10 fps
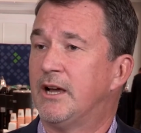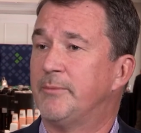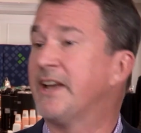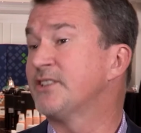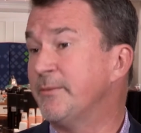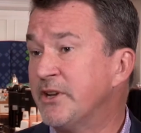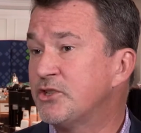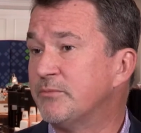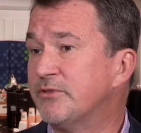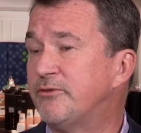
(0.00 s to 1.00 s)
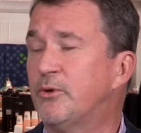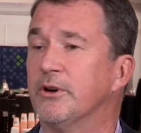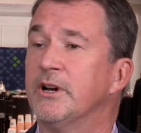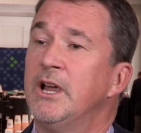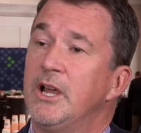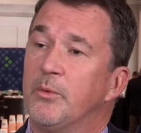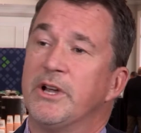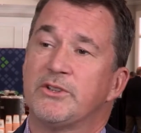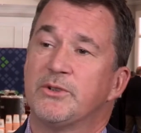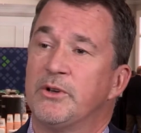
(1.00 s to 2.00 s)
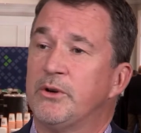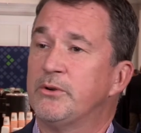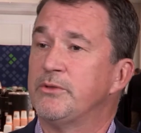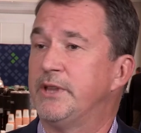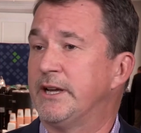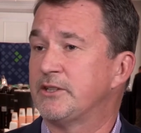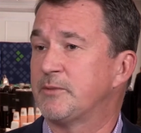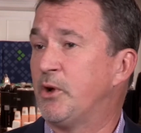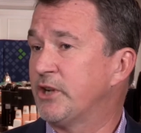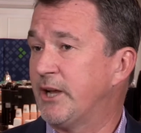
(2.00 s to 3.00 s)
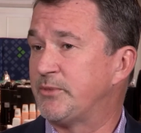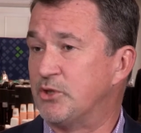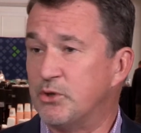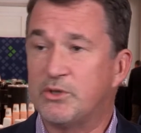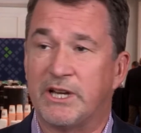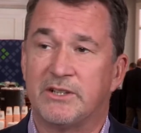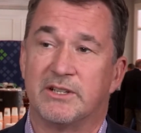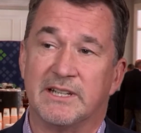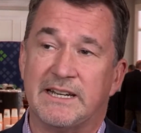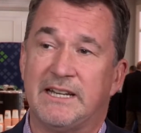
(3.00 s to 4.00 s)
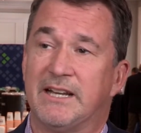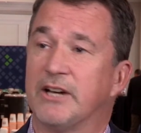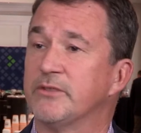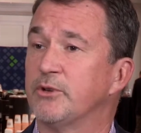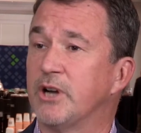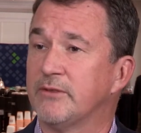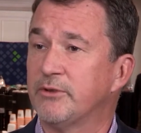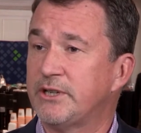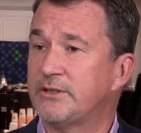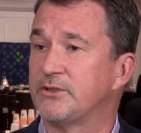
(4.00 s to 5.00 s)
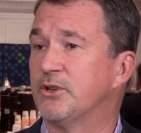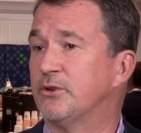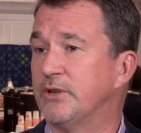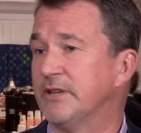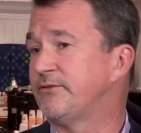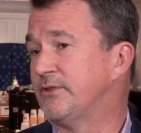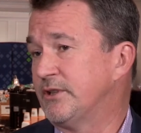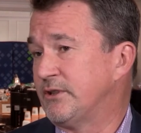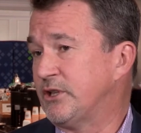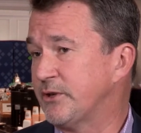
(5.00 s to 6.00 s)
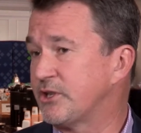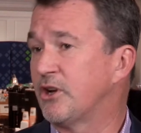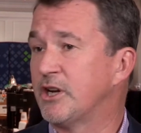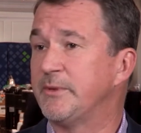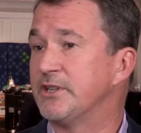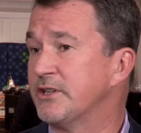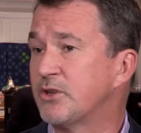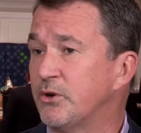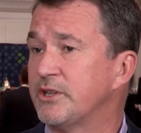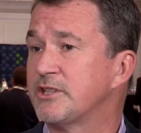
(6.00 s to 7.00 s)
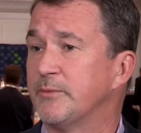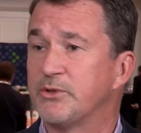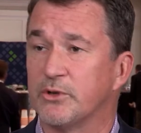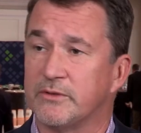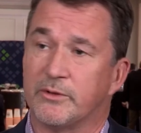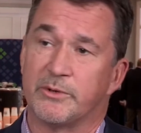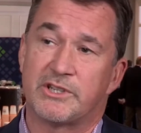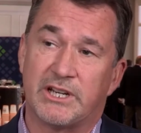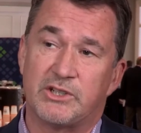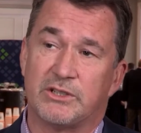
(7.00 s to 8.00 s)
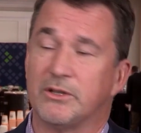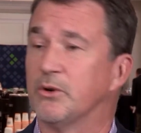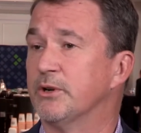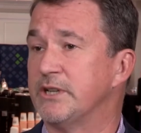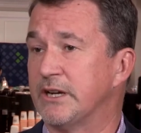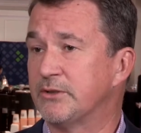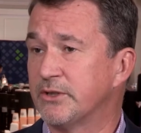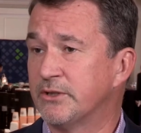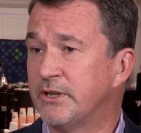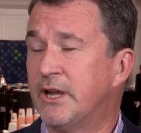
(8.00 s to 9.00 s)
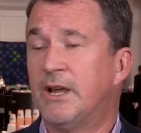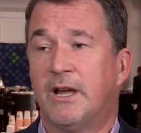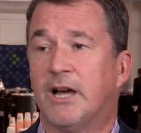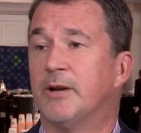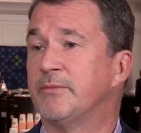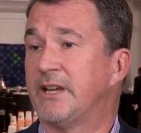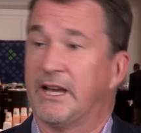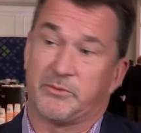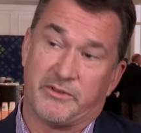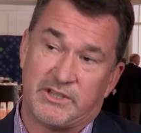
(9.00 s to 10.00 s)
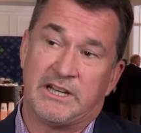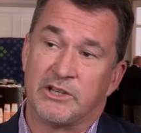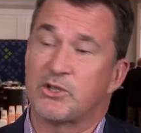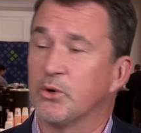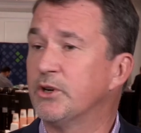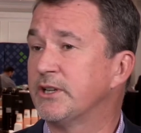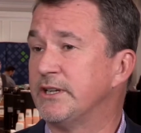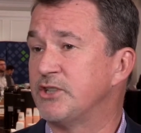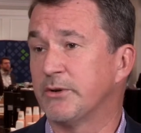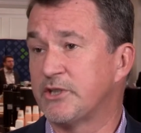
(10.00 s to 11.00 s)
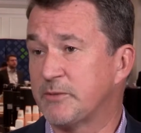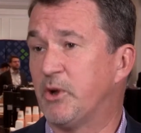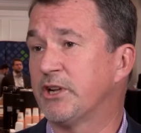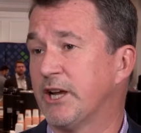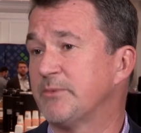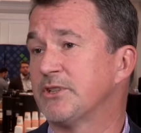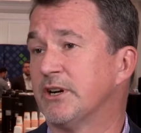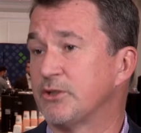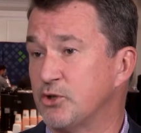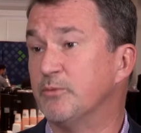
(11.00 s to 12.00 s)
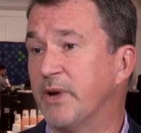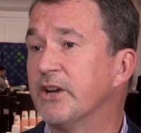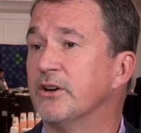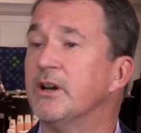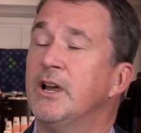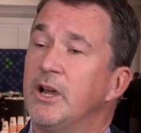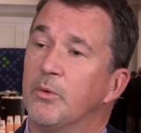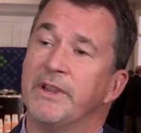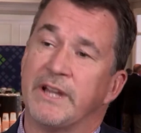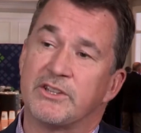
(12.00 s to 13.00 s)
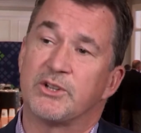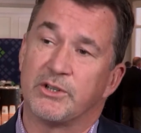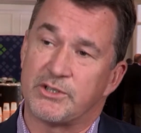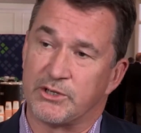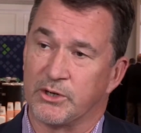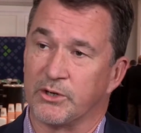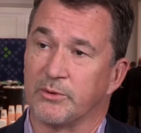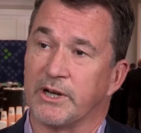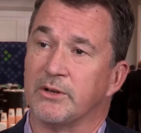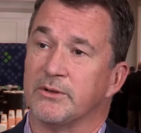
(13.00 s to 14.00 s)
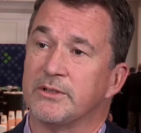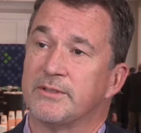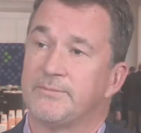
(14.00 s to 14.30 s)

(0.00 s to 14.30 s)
Um, as I mentioned before, we also know that small caps do tend to lead out of recoveries. So if the the U.S. economy does go into some sort of a recession or a downturn, um, as we've seen historically, generally small cap stocks do better when that starts to turn around.